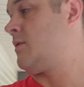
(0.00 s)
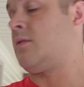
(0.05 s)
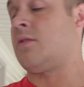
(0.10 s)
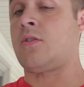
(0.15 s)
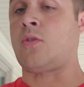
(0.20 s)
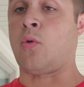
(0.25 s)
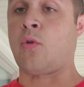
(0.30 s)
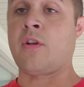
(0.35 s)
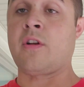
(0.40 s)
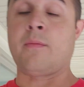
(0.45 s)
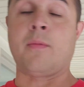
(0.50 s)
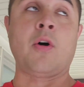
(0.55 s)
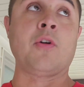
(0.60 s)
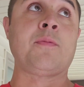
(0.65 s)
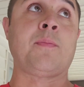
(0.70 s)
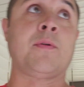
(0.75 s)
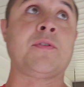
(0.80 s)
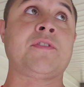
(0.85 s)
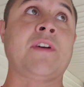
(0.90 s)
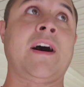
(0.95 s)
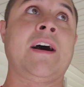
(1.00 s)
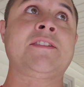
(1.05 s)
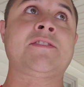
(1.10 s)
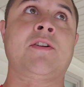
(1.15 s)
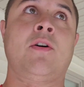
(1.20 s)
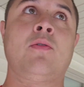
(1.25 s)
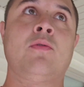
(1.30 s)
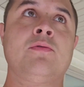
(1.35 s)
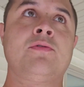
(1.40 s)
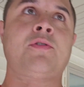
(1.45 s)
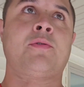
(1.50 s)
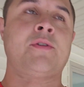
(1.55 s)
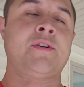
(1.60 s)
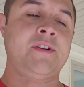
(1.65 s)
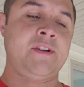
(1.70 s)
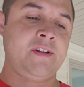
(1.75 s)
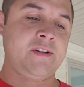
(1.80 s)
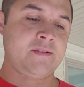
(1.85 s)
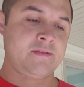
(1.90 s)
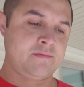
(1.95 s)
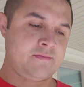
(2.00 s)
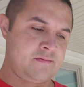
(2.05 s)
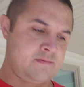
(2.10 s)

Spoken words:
according to multiple sites, on 3.